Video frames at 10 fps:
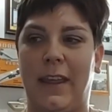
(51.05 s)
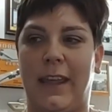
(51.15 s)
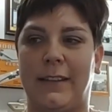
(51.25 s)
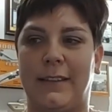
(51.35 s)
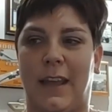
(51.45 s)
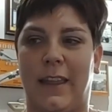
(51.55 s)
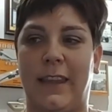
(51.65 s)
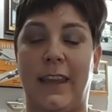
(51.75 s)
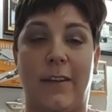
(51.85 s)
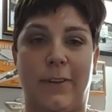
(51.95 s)
it's
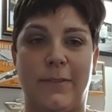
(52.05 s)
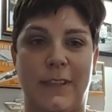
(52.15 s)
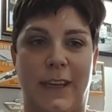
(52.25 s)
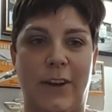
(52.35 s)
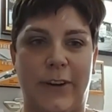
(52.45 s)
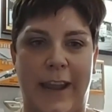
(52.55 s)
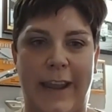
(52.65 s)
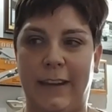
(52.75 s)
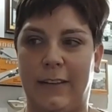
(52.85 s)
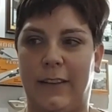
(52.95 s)
the
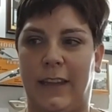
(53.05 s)
FFCRA,